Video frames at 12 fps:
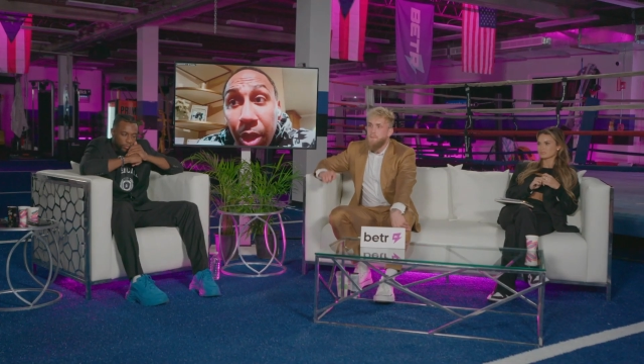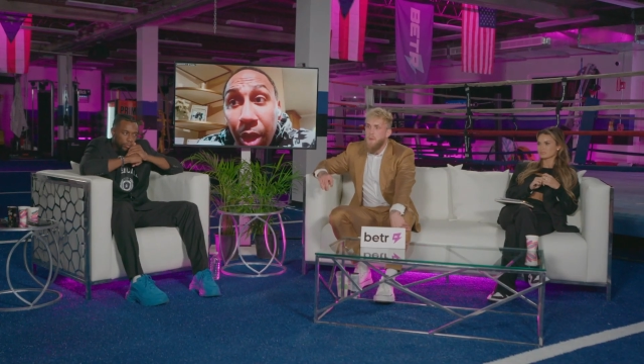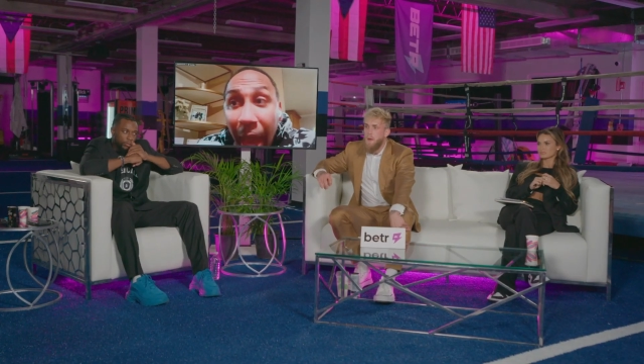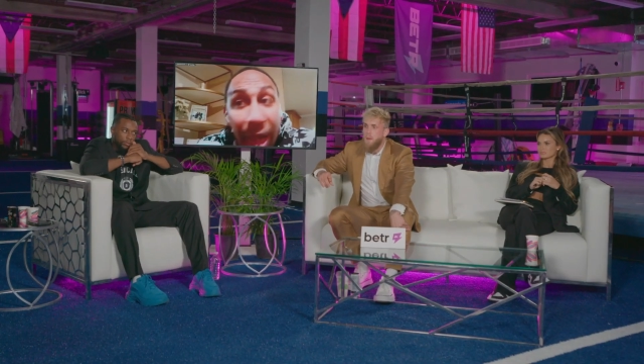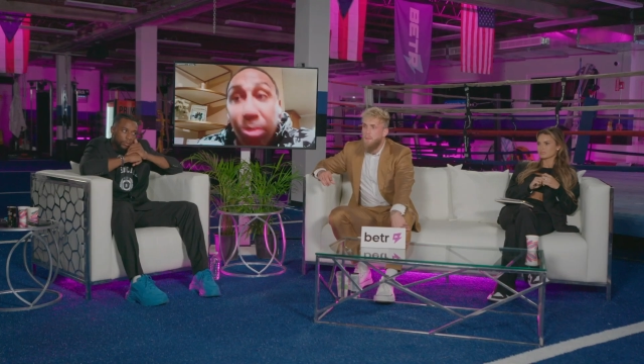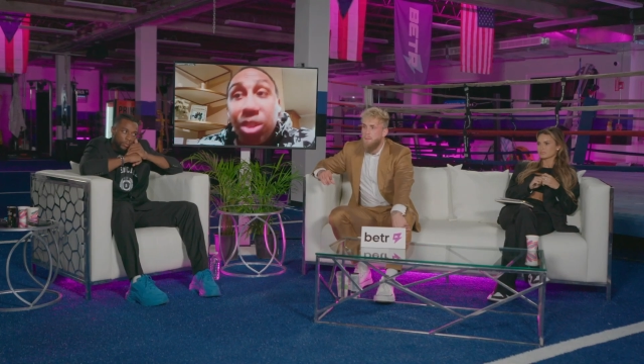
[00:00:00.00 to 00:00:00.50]

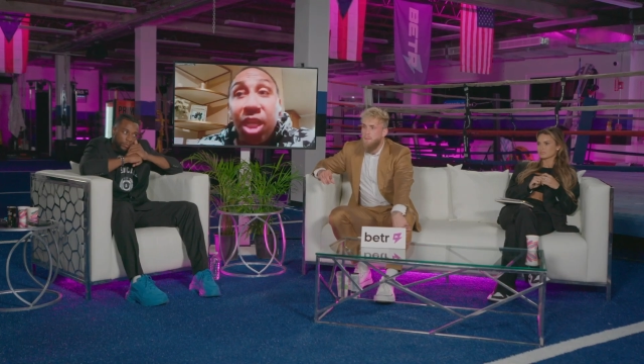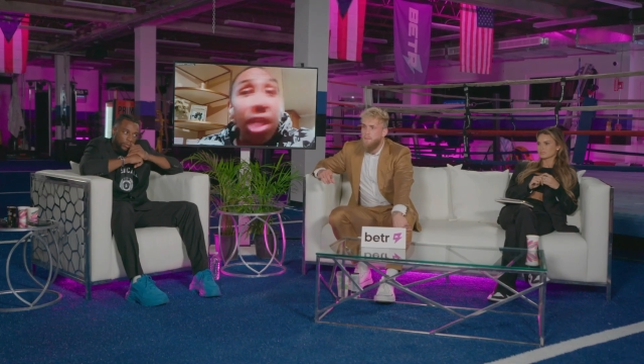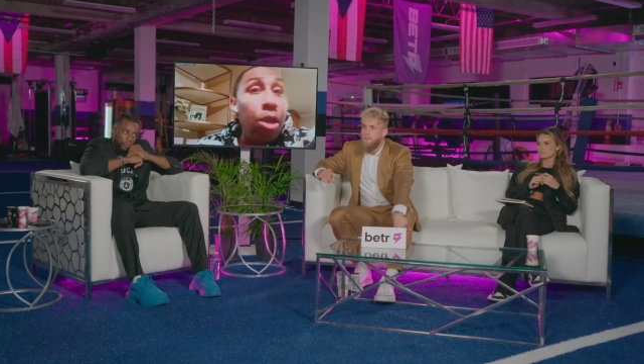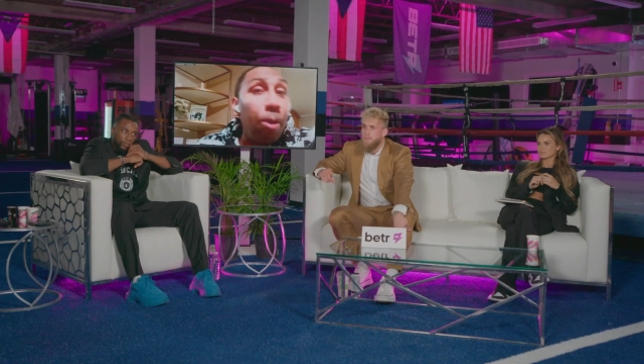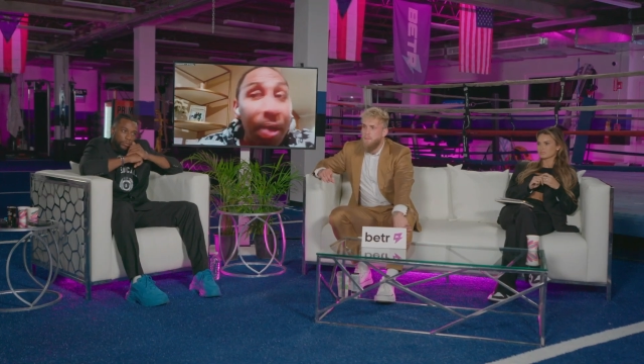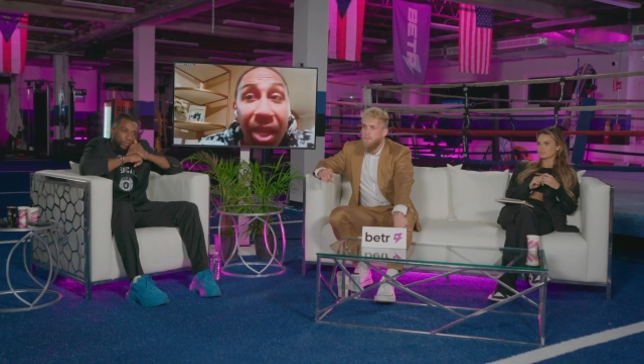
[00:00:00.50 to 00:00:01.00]
Yeah. I don't see
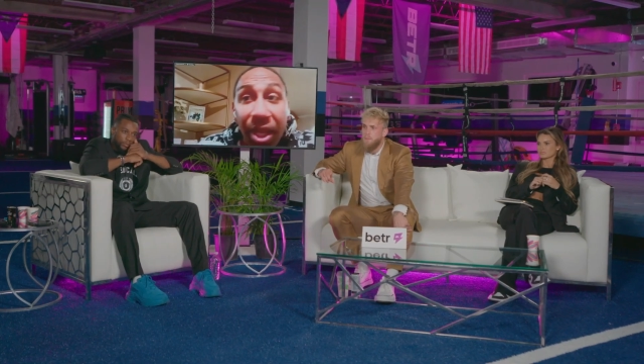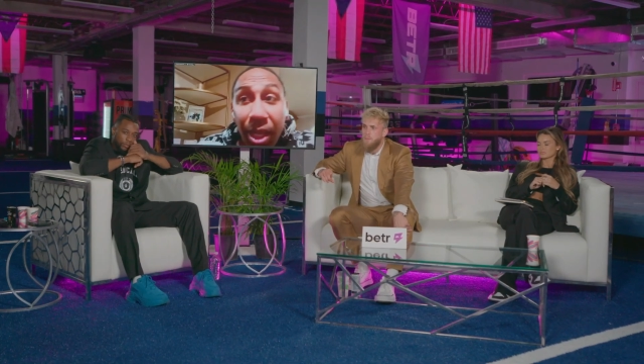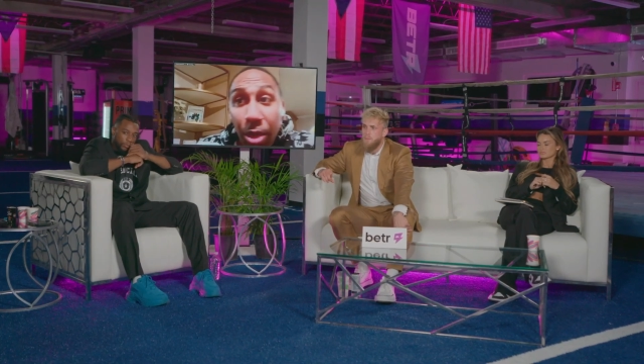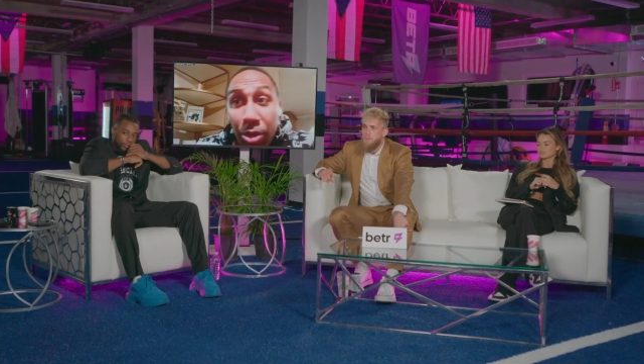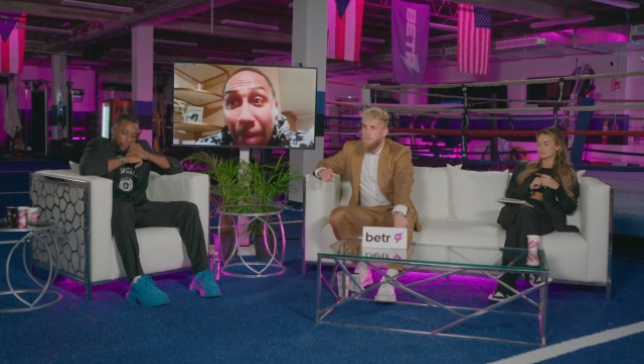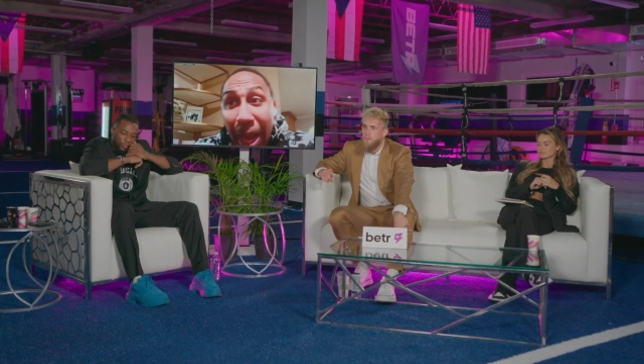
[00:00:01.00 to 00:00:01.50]
you with any of
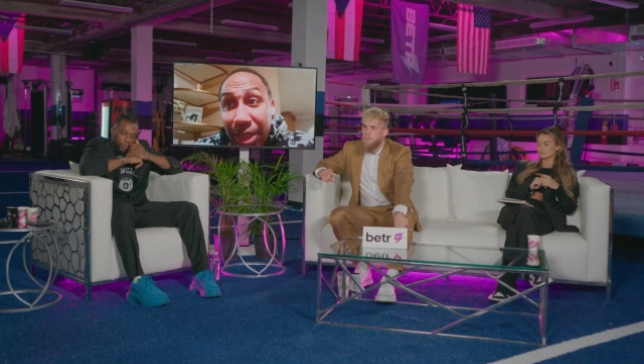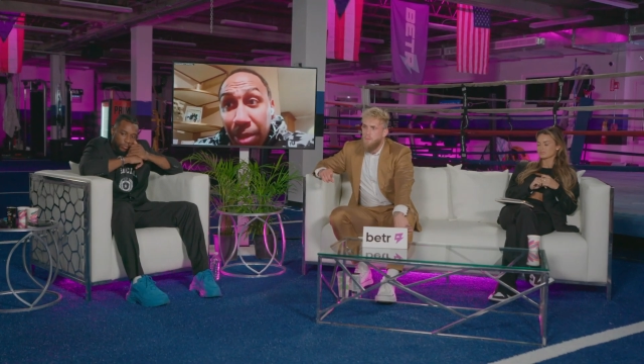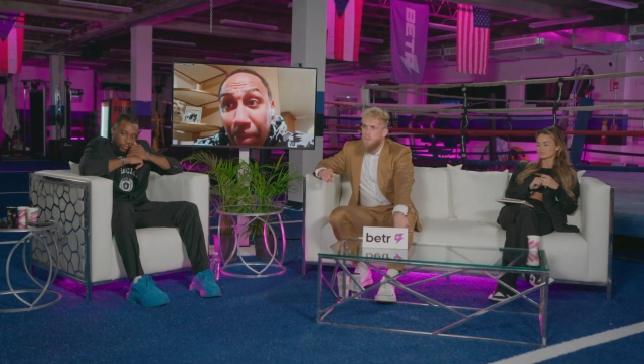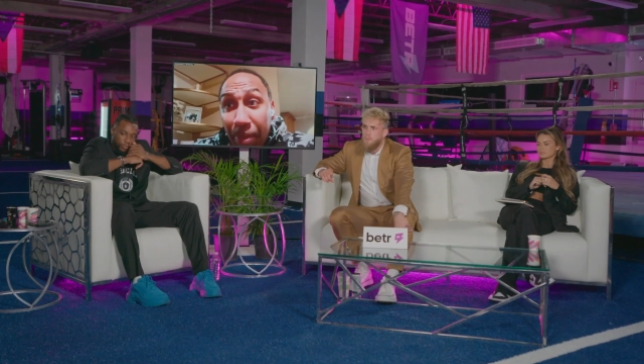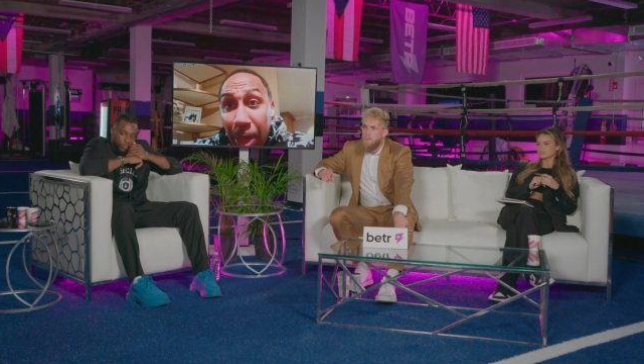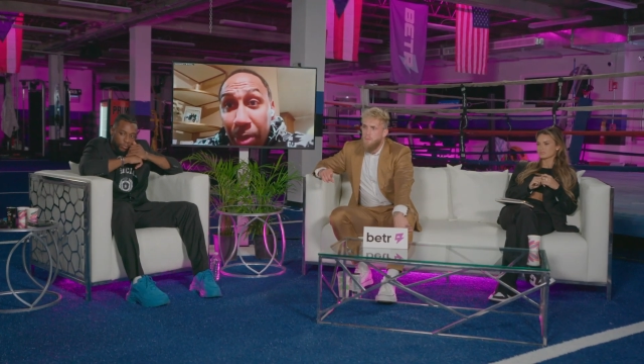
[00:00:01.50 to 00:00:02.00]
those boxing
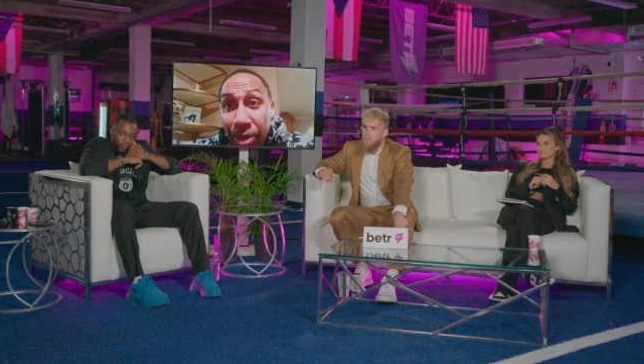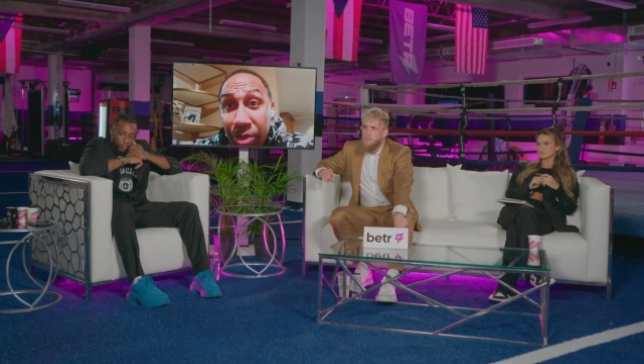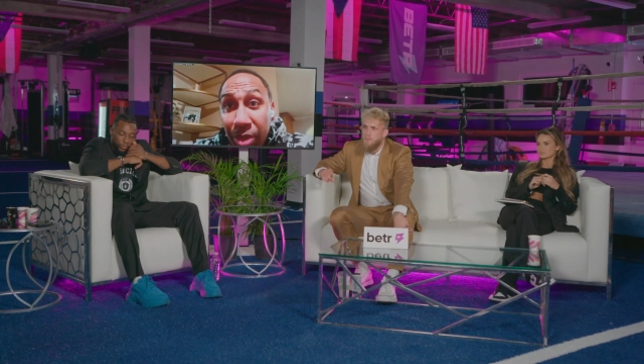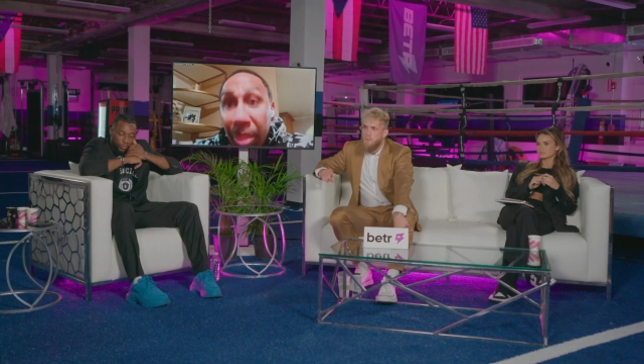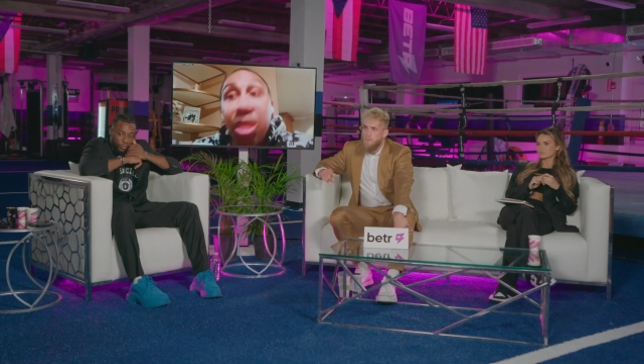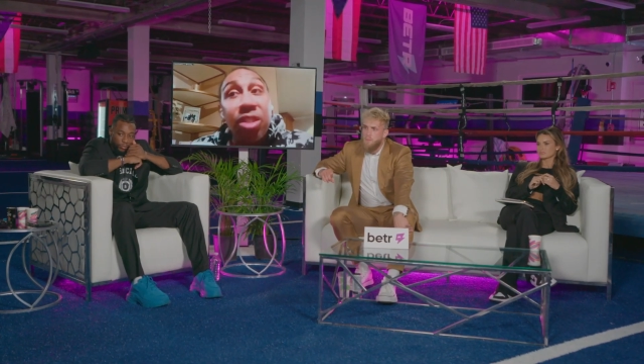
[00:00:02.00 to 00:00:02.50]

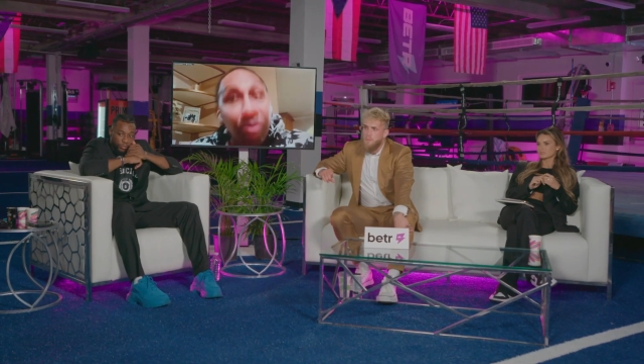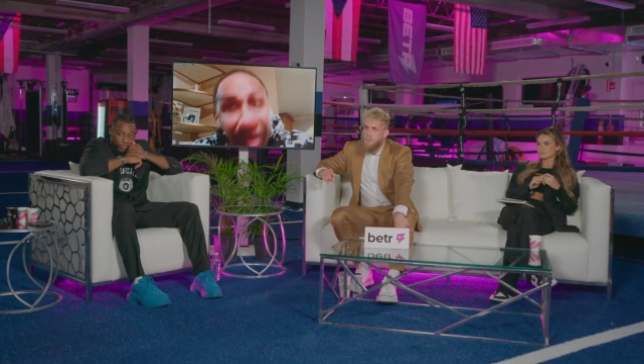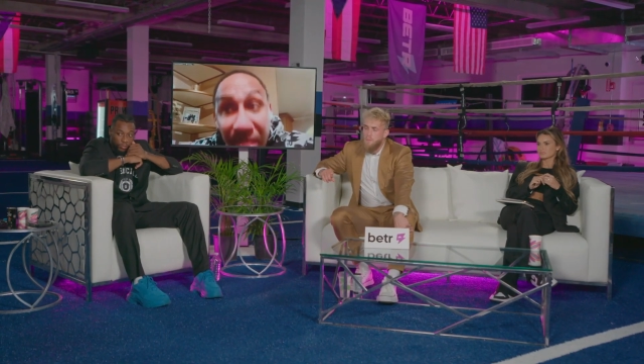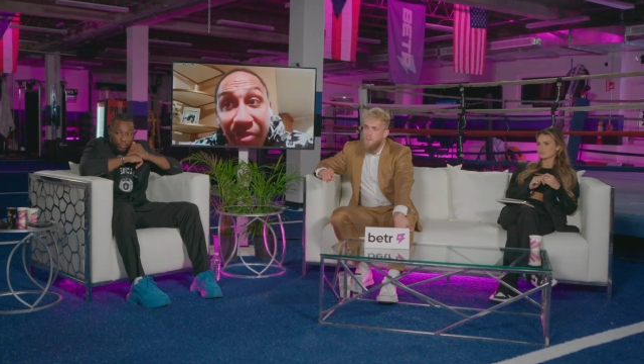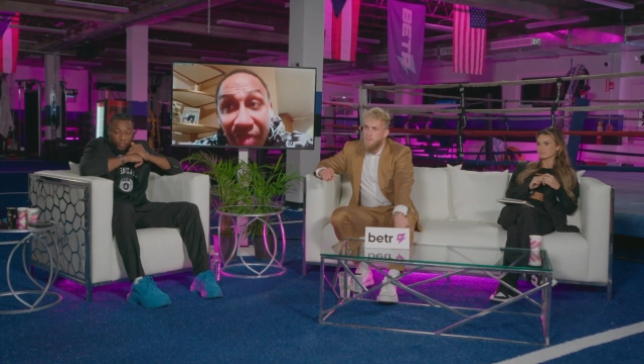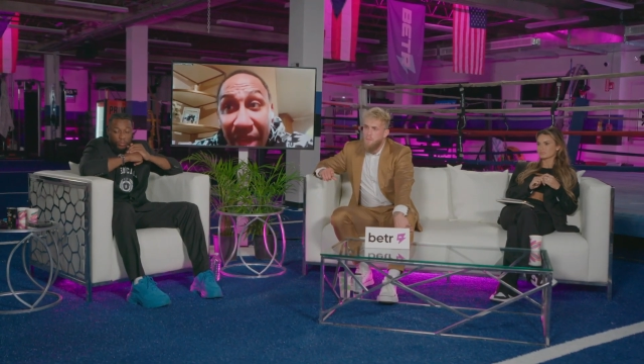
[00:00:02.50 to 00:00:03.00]
promoters. There's a
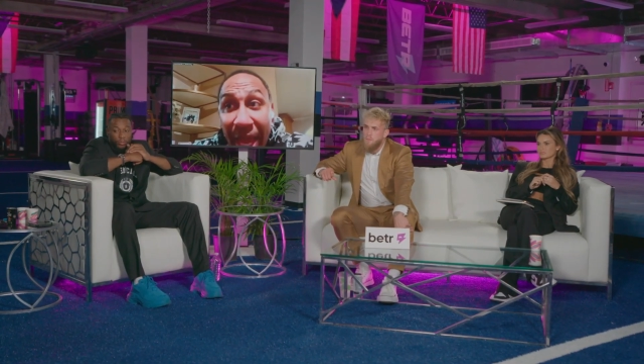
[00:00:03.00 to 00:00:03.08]
reason for